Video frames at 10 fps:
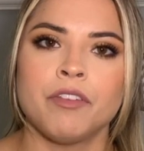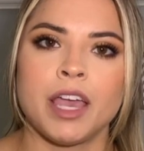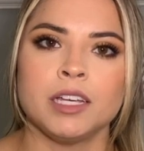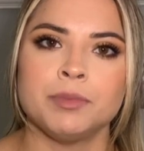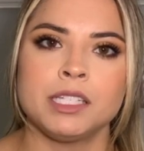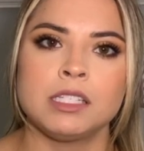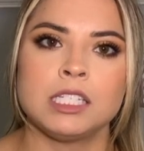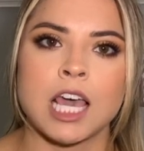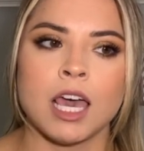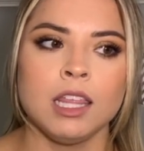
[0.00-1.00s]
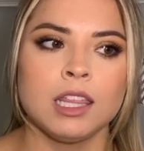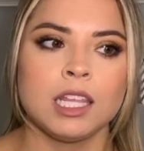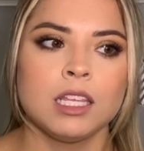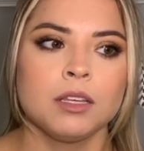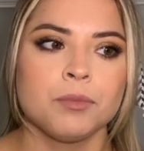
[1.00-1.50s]
Amy's death.
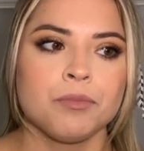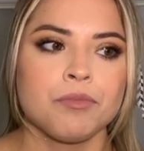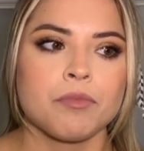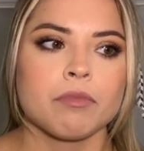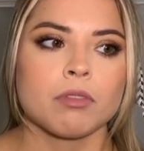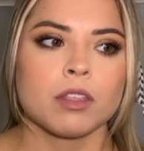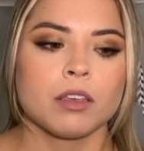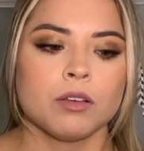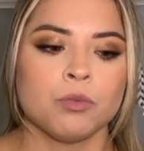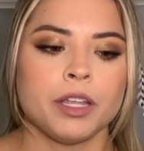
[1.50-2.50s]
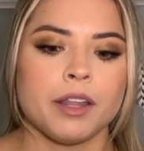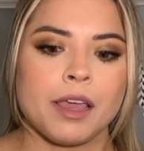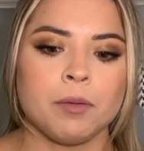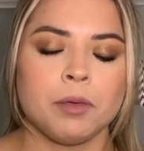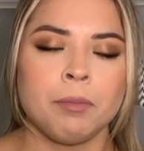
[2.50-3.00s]
When
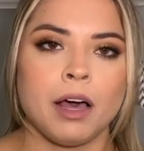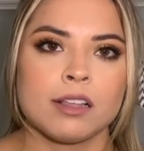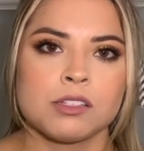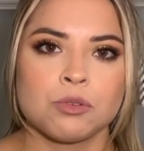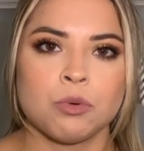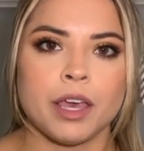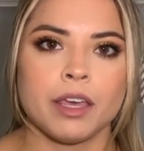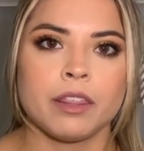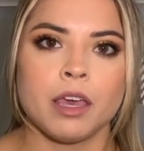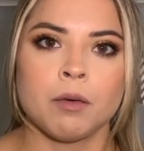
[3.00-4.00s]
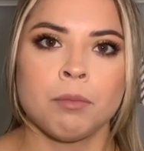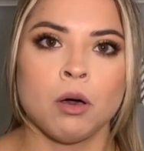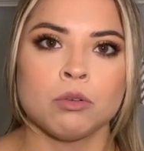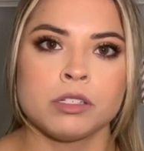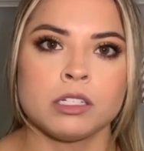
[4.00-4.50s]
Amy passed away, they
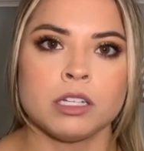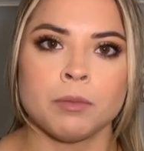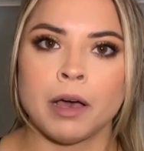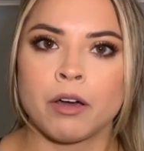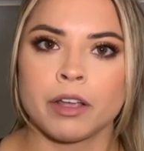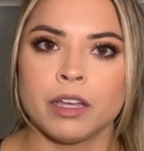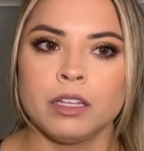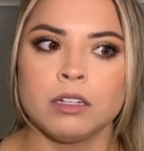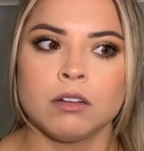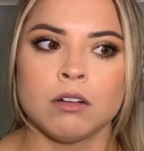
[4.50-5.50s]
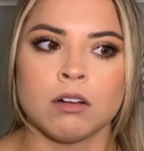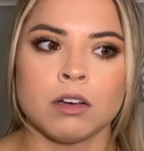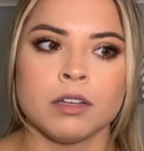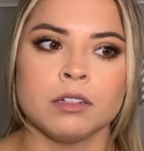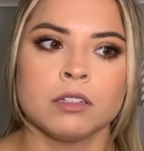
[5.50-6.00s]
posted about it
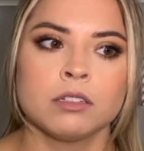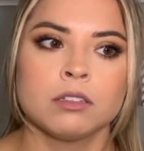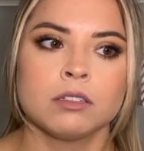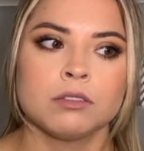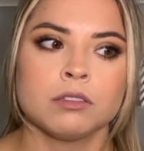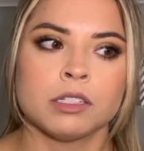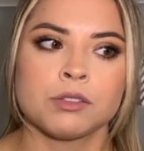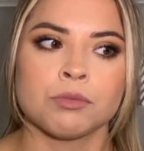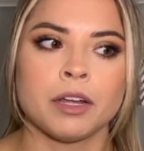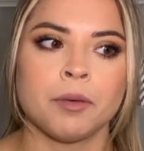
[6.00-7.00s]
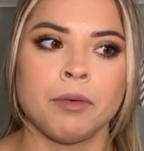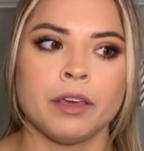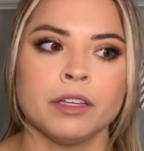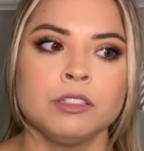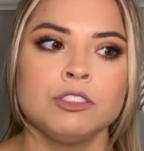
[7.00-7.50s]
on this Reddit
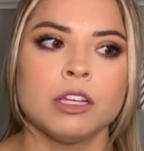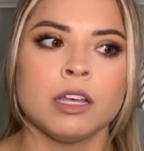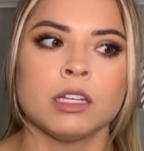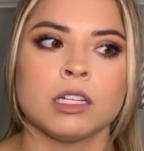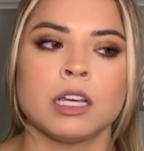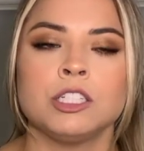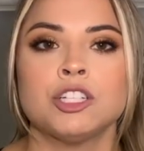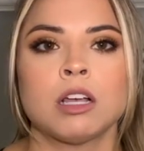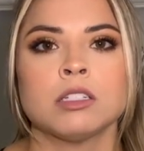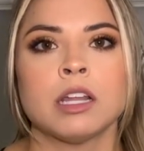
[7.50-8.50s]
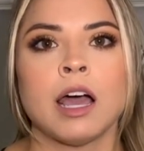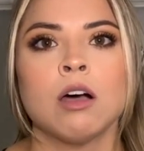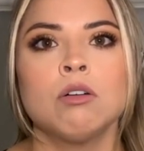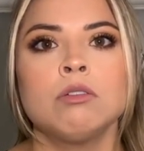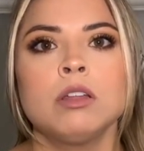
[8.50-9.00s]
page, and I checked it
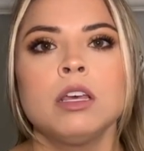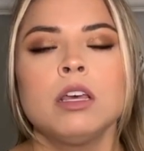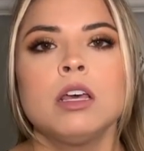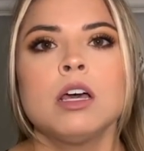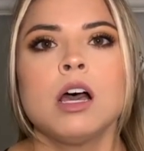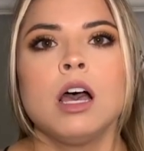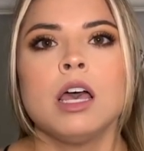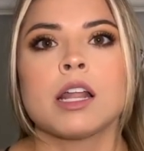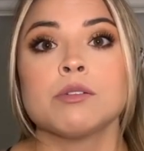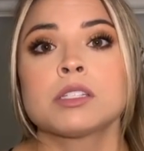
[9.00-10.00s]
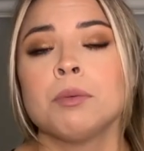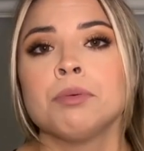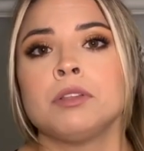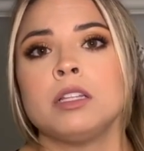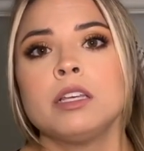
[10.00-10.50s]
out, and I was
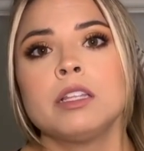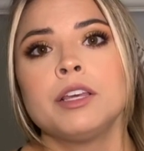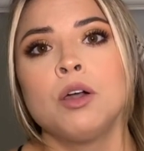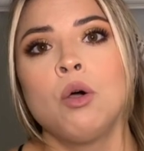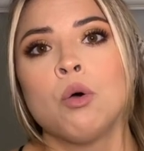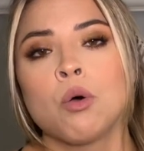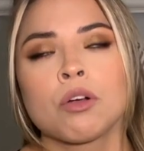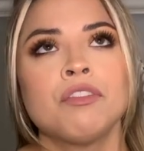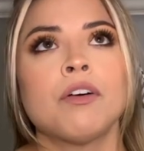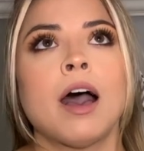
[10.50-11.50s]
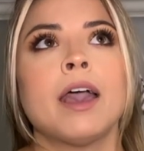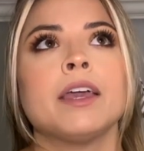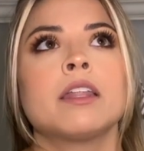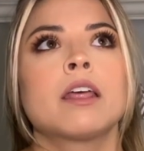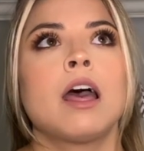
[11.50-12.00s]
completely
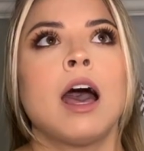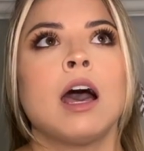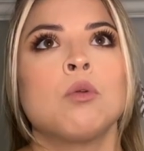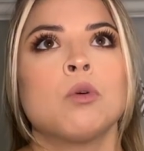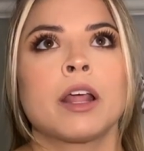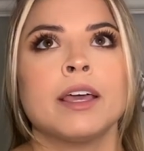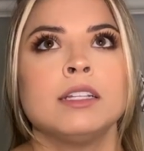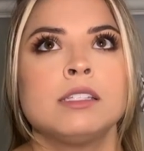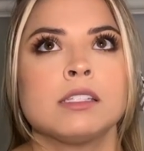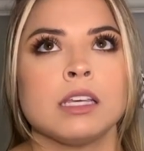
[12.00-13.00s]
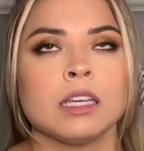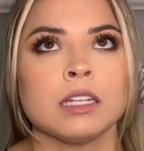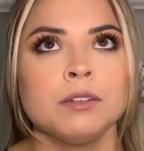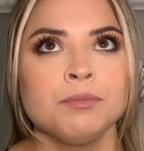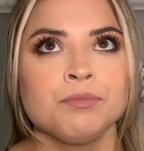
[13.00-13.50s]
horrified at what I had seen.